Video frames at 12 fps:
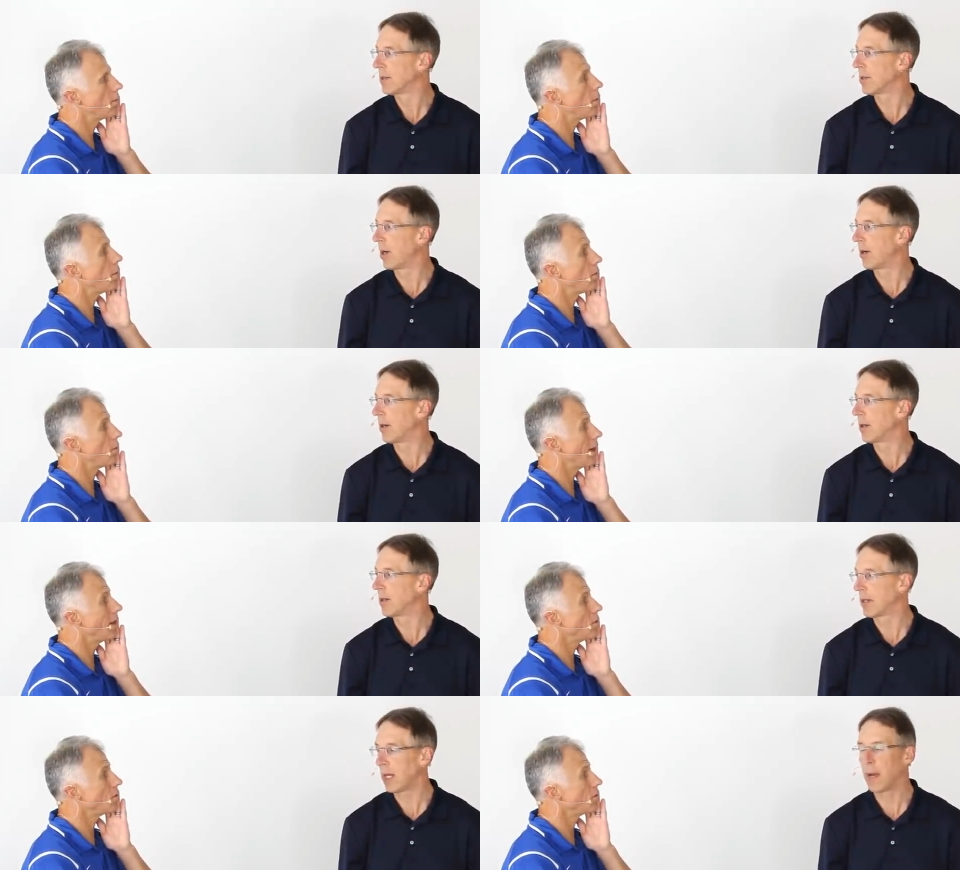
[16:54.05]
Speaker 1: Both
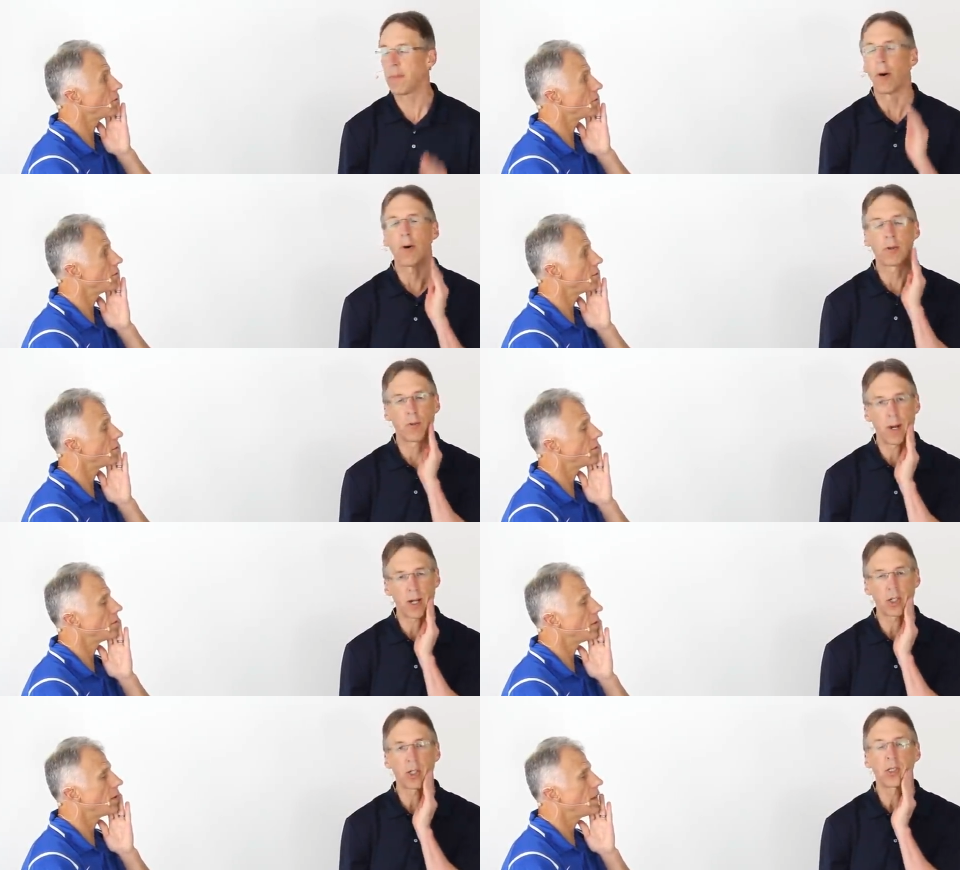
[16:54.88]
directions. Yeah, both
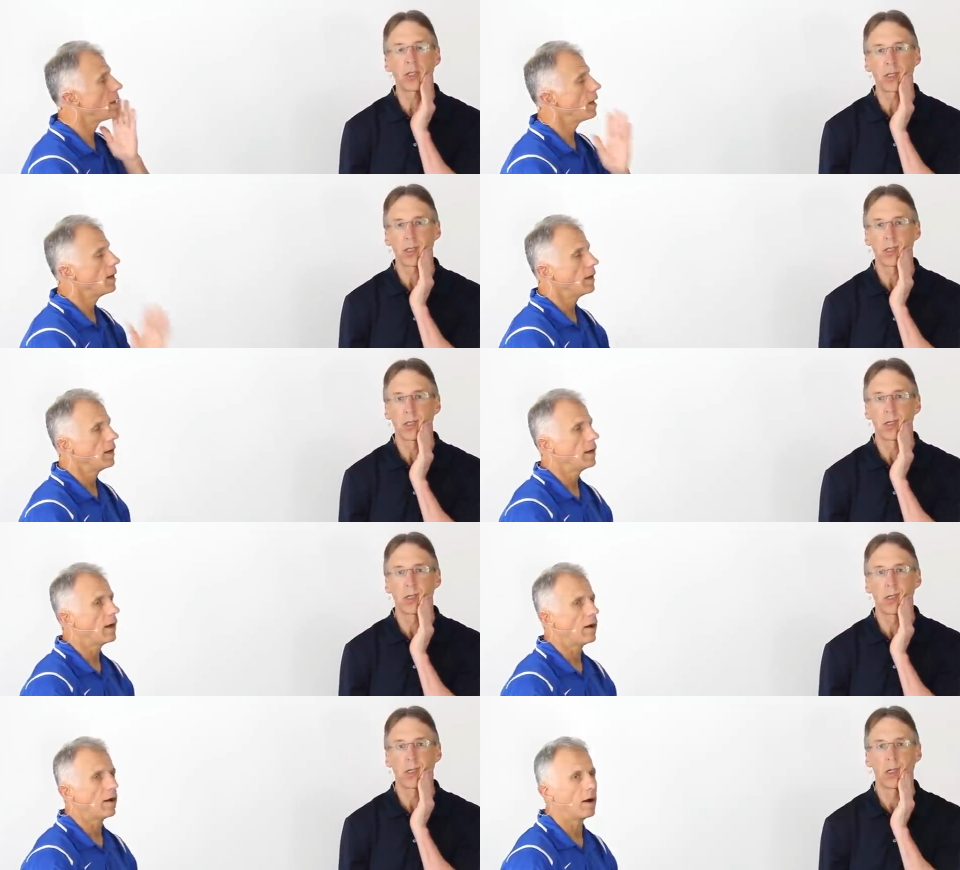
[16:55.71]
directions.
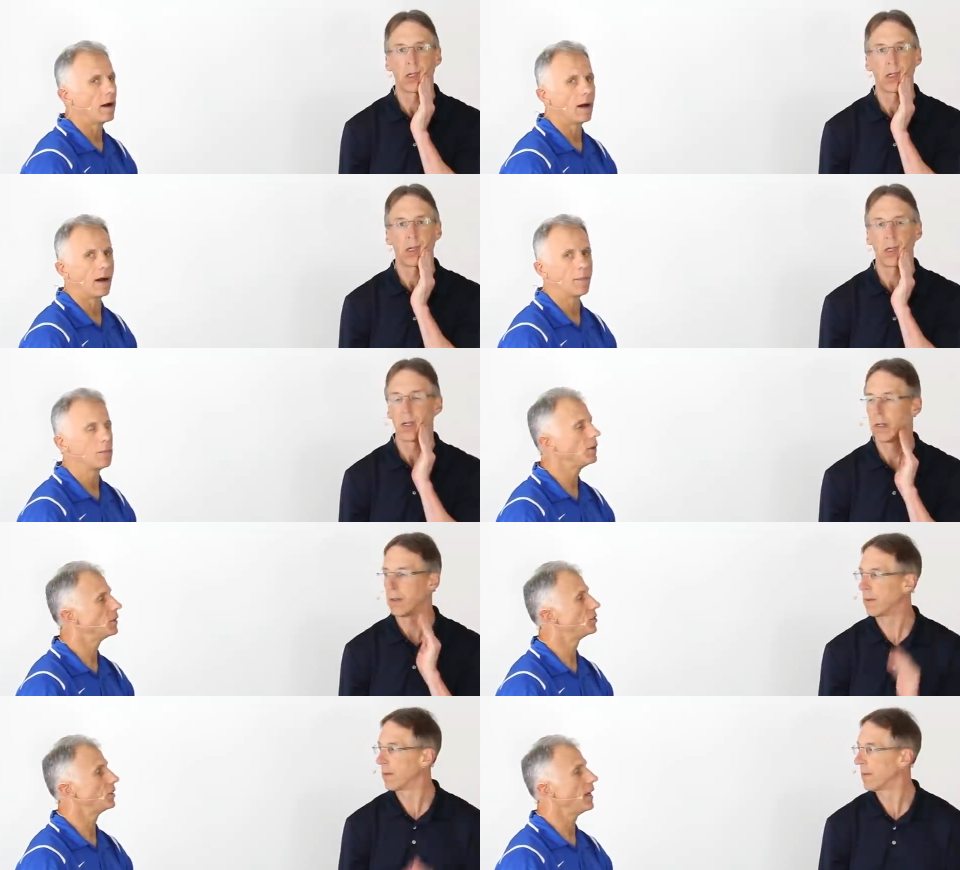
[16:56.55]
Speaker 2: Now, I'm going
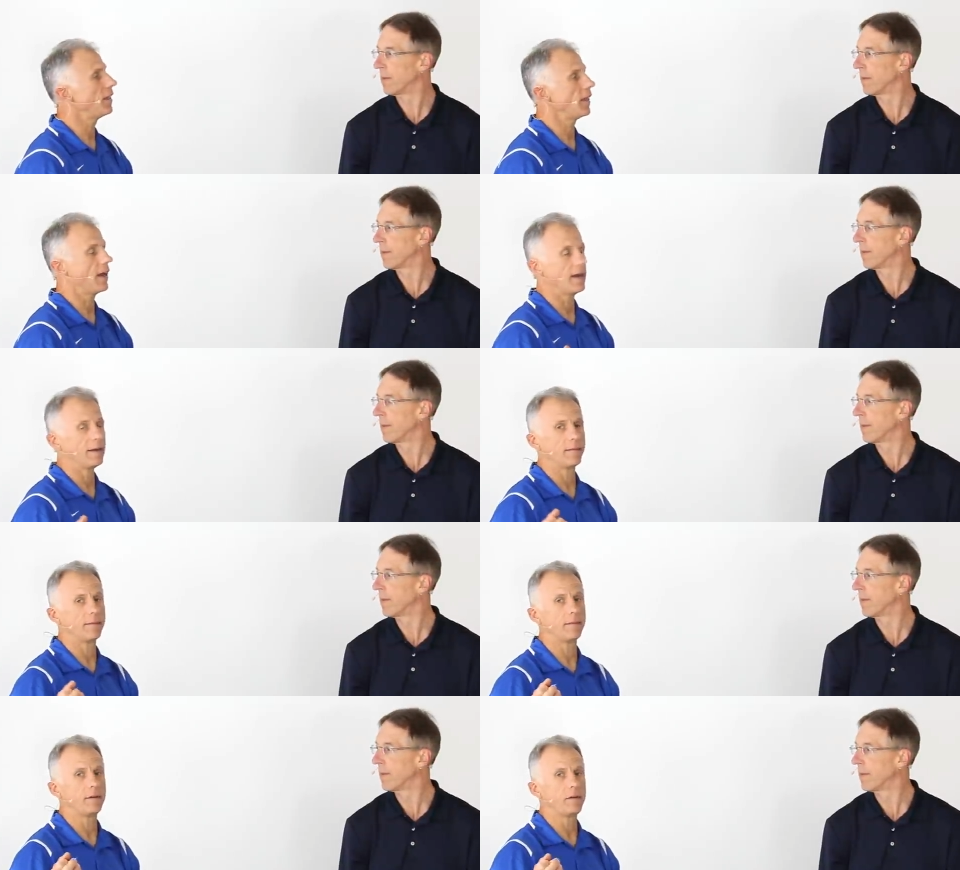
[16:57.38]
to say that
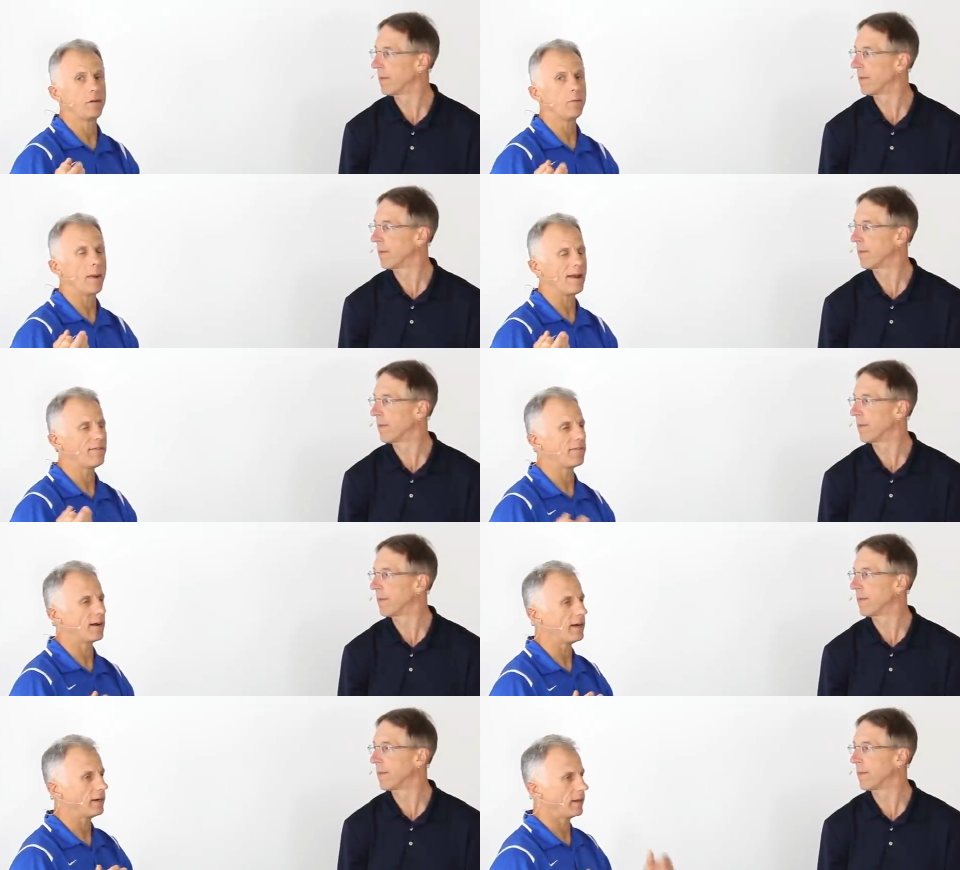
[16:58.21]
you might
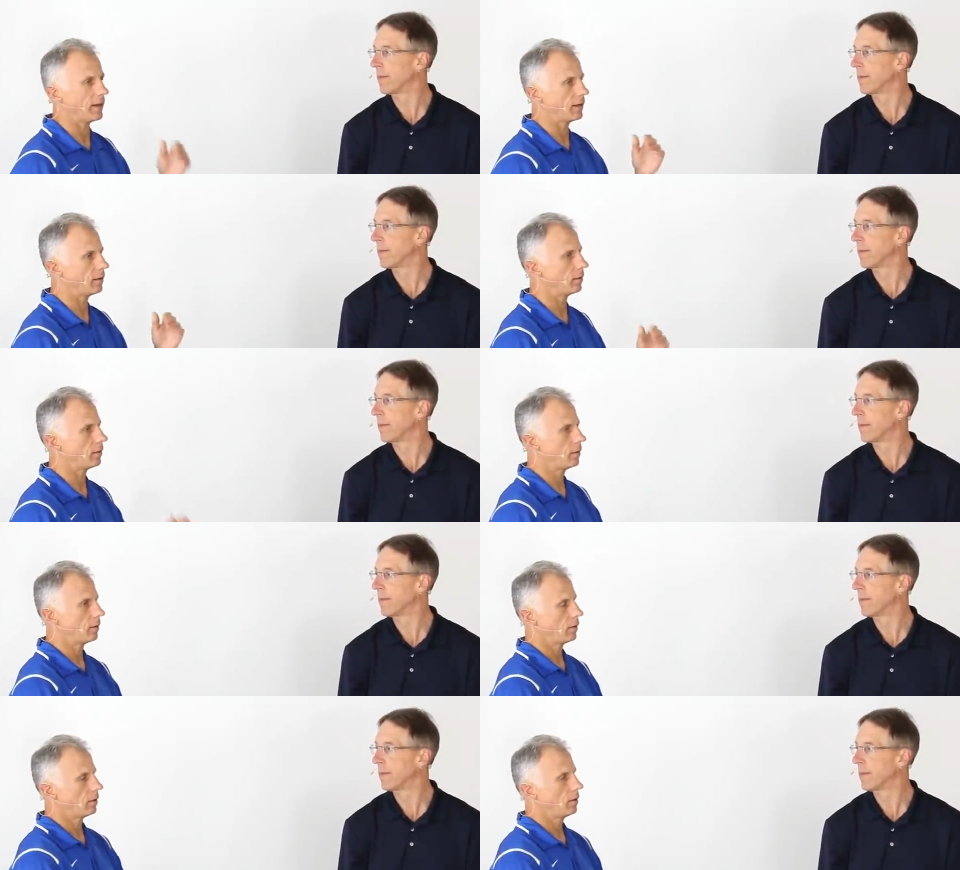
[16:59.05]
find that
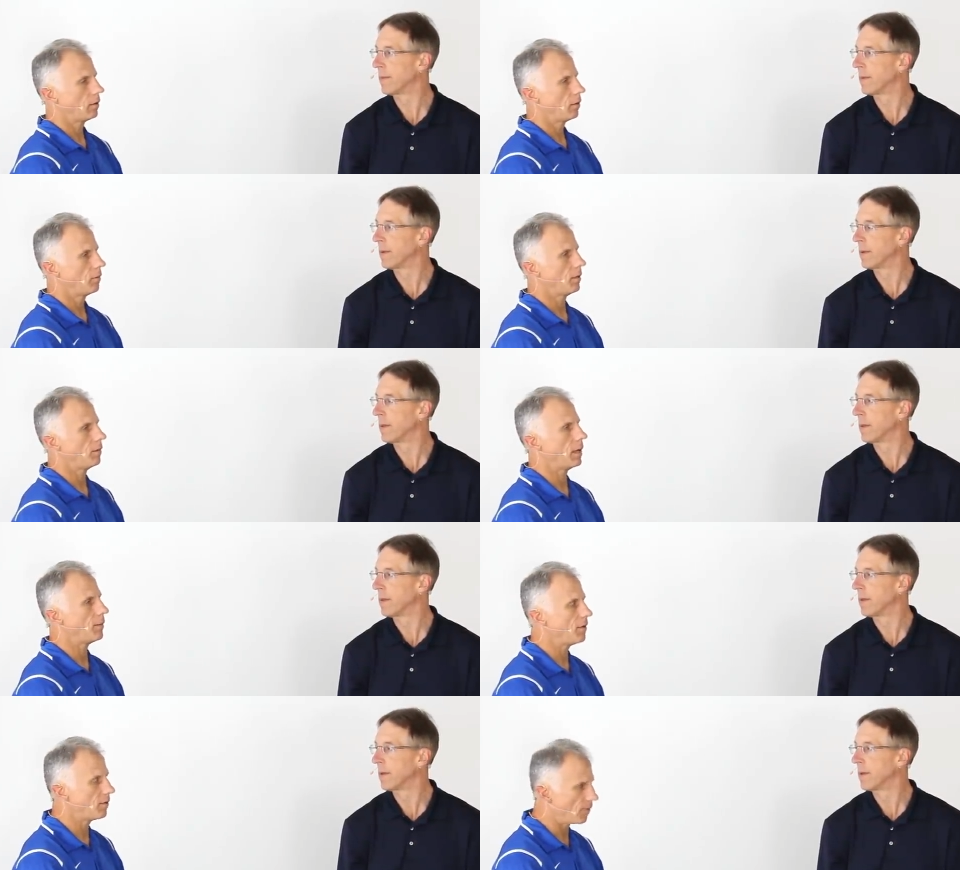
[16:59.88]

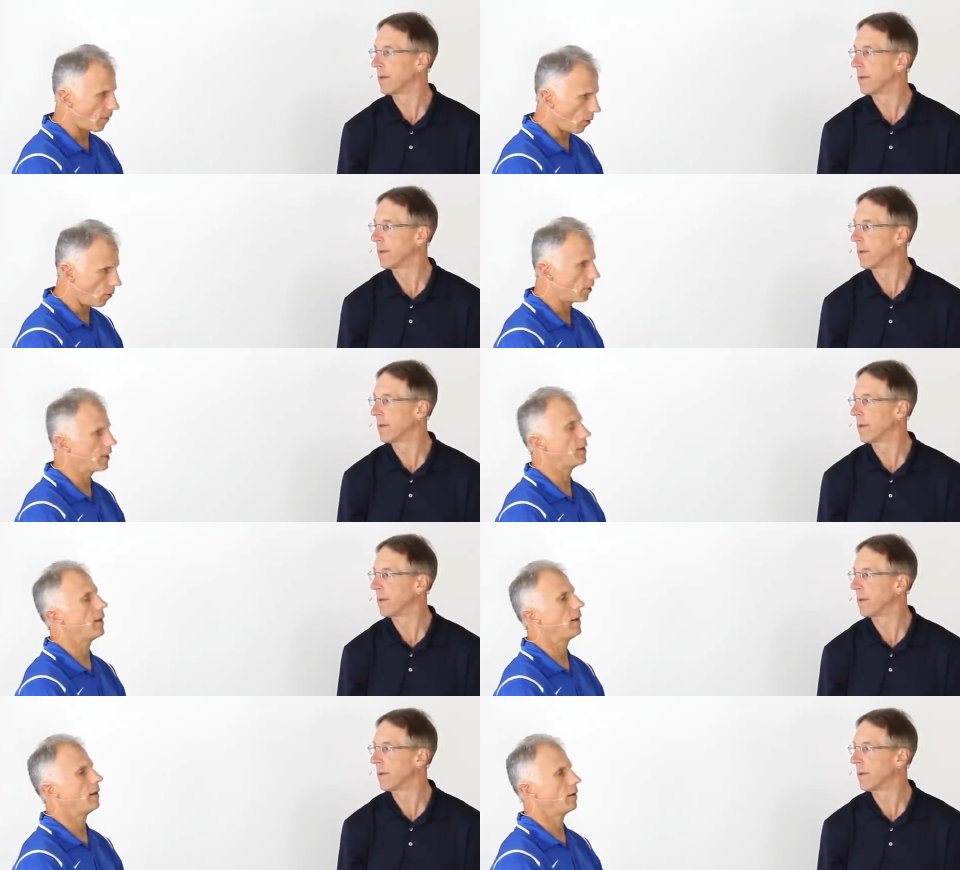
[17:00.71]
maybe forward
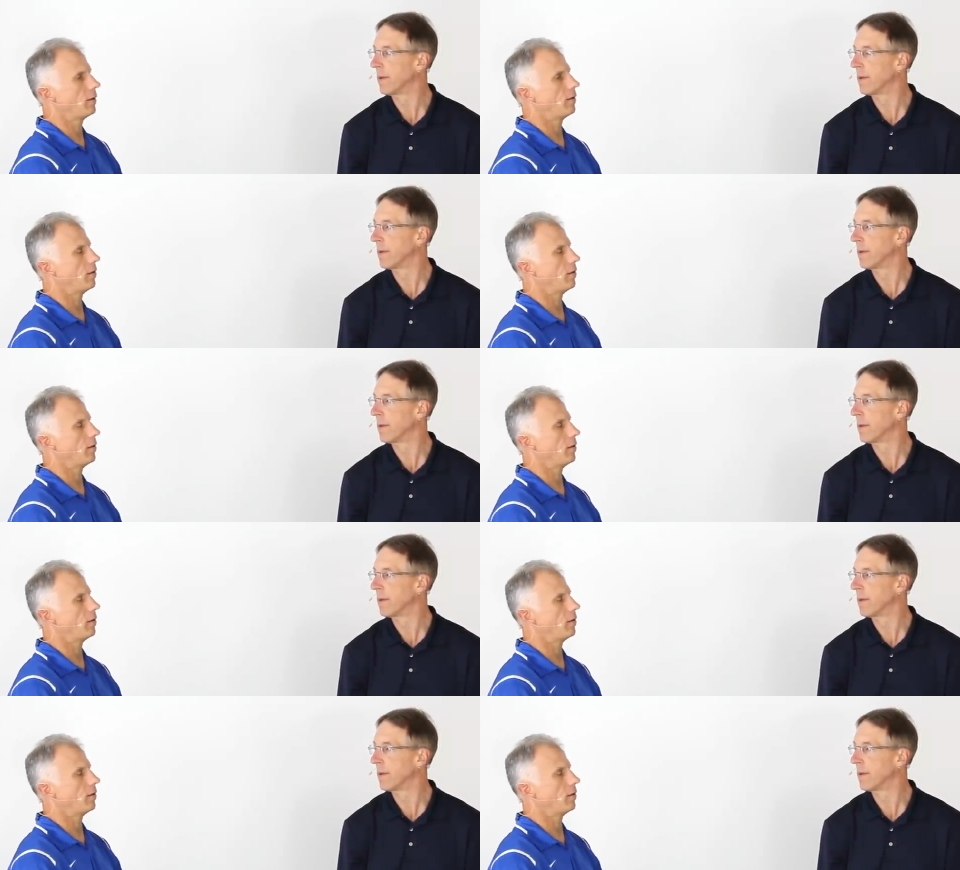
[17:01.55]
and- and